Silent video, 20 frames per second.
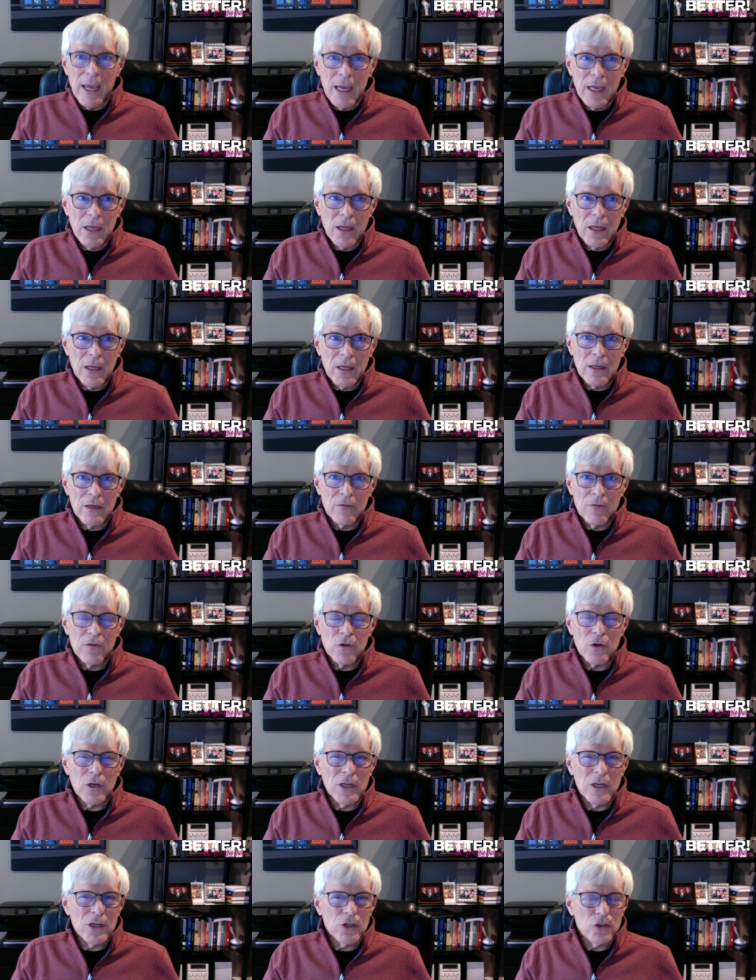if
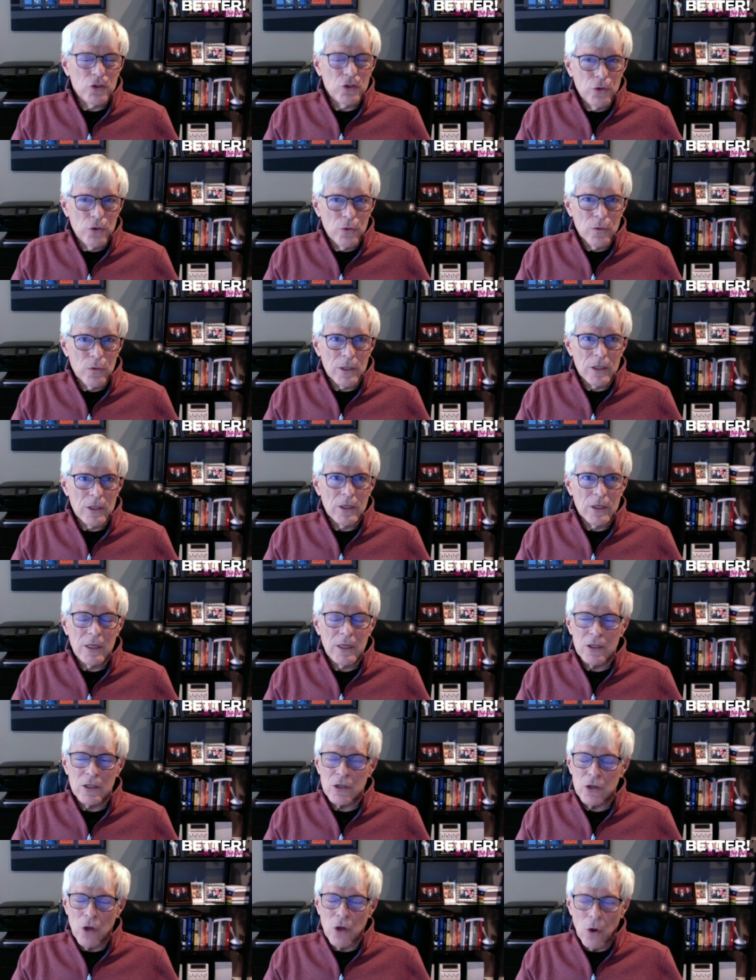you're going to do it, you
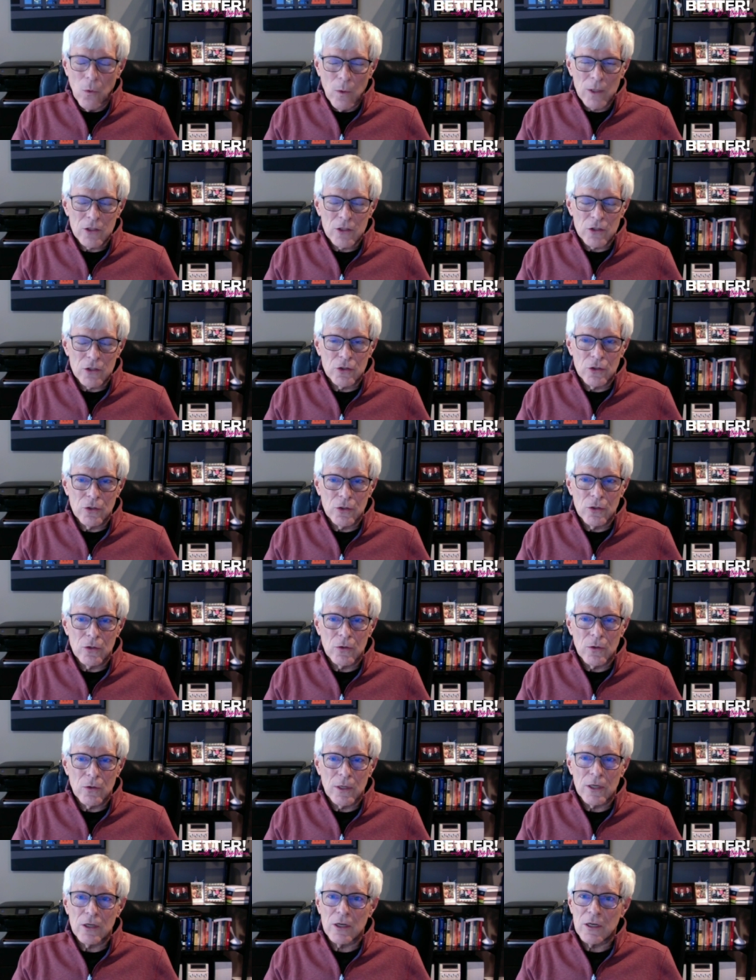need to know what to
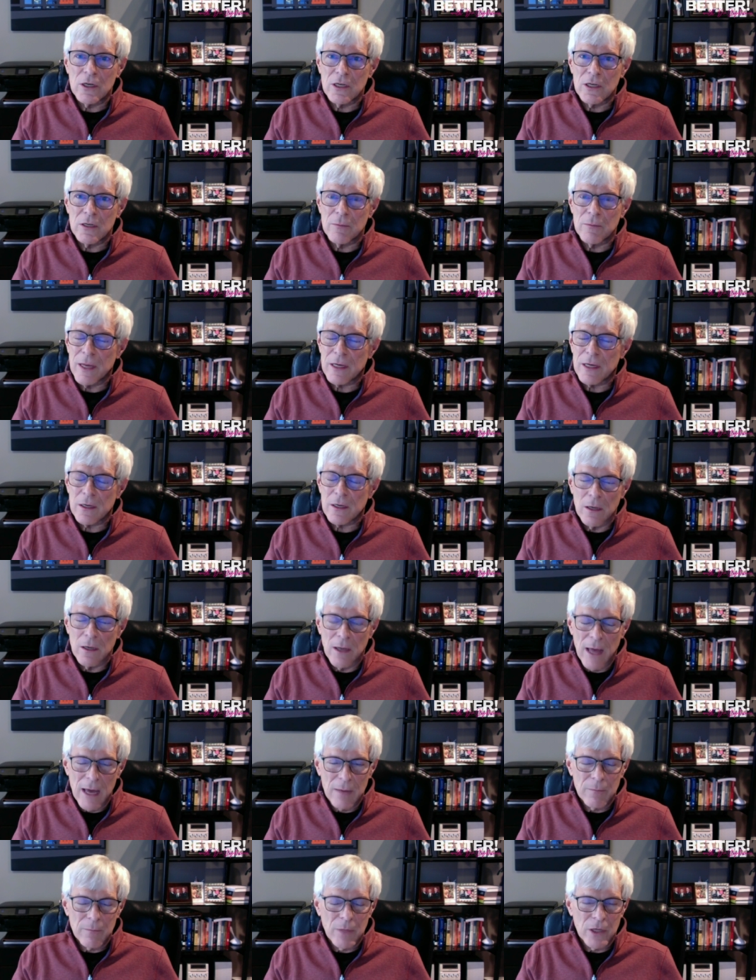do, and you need to make a
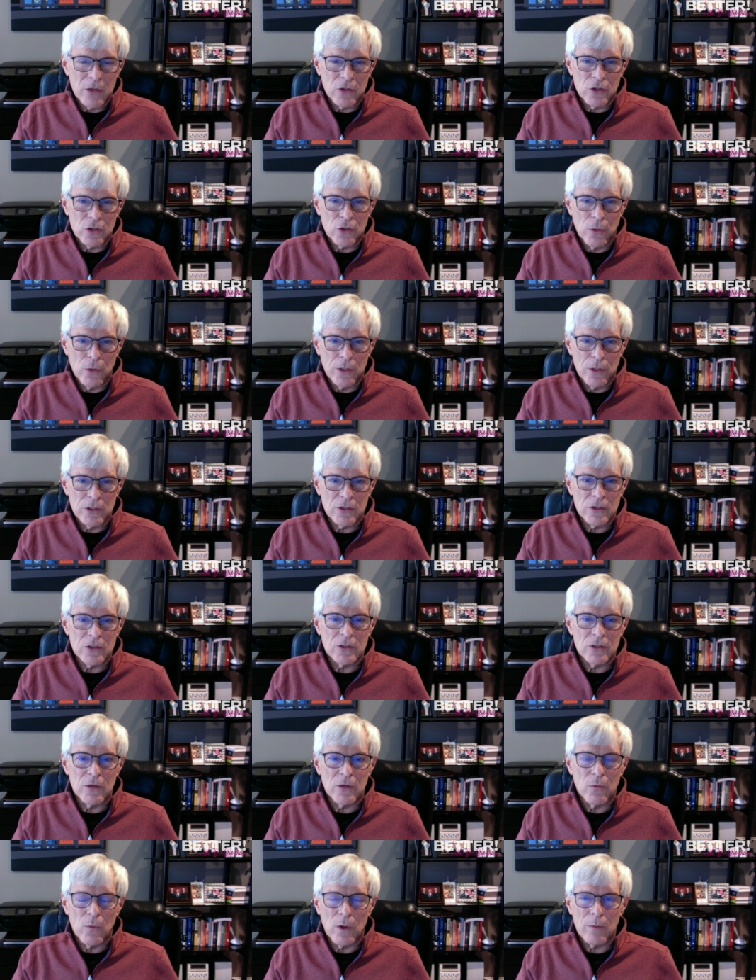lot better choices
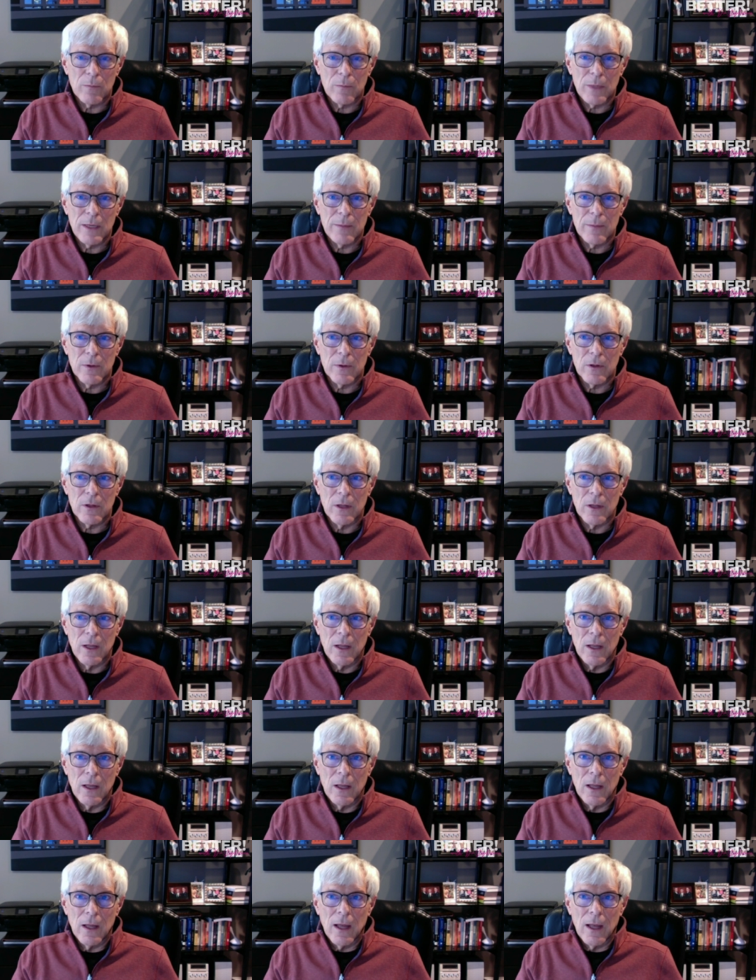than what people
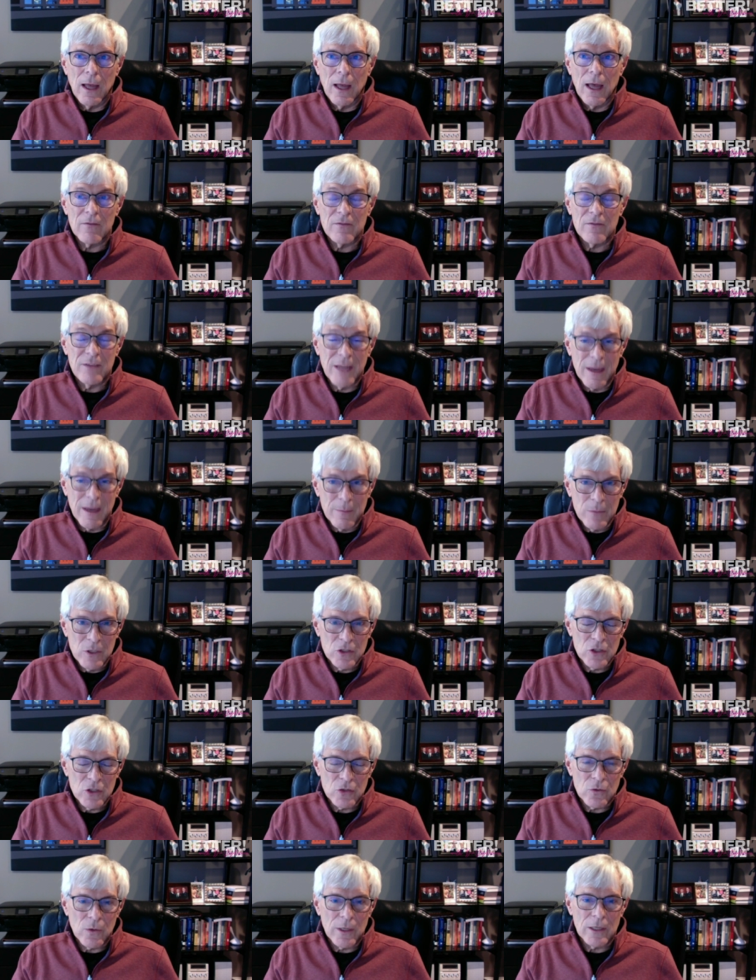have
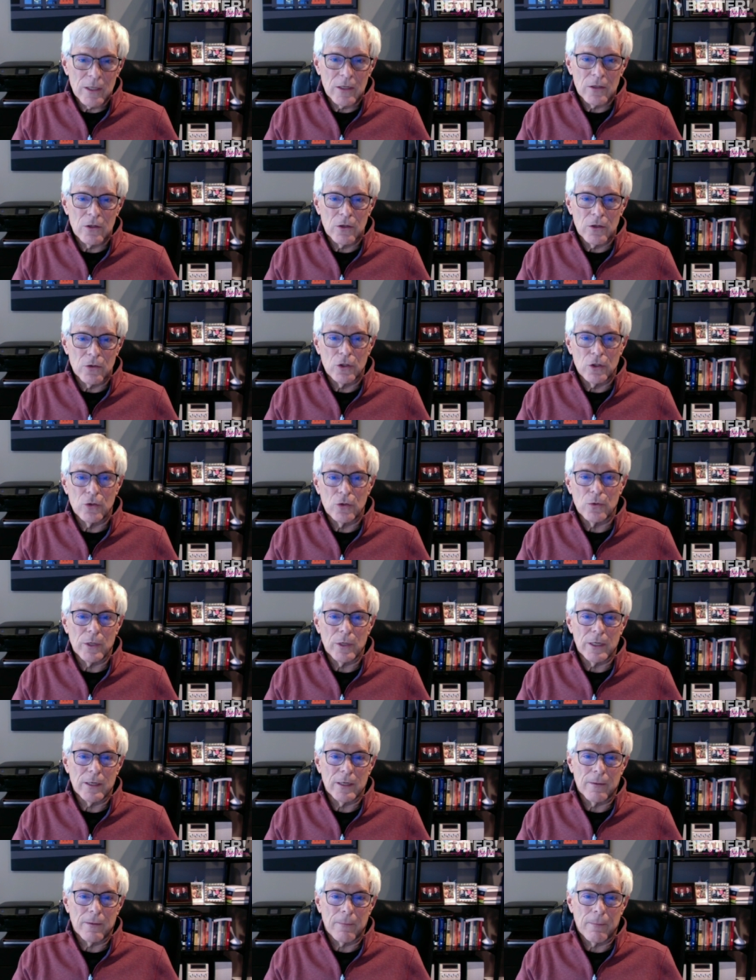demonstrated they're
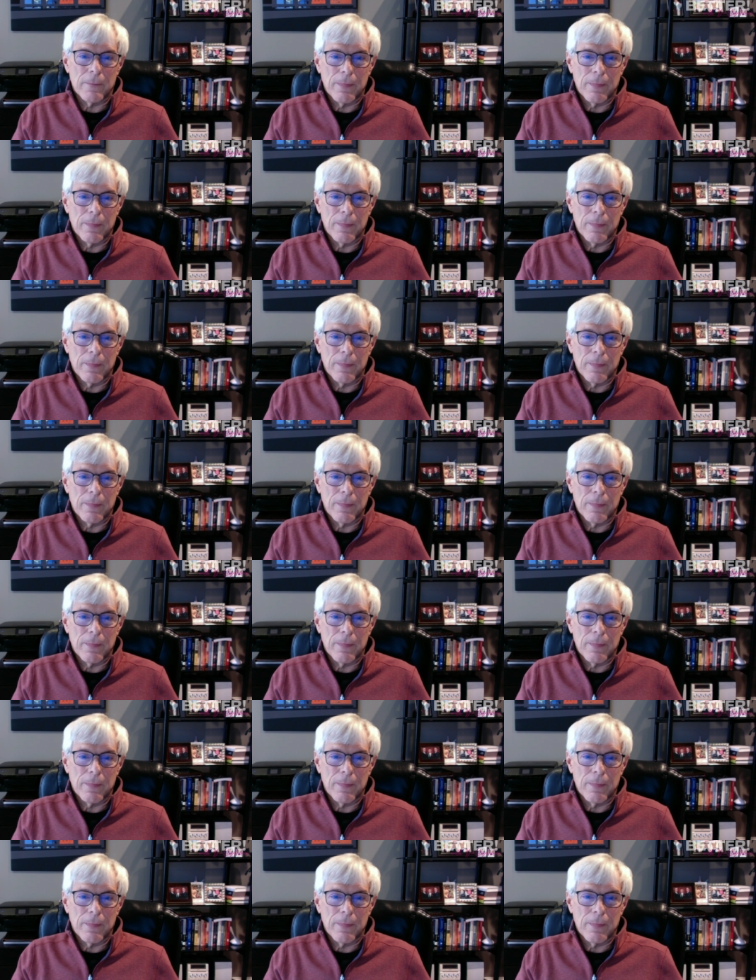doing.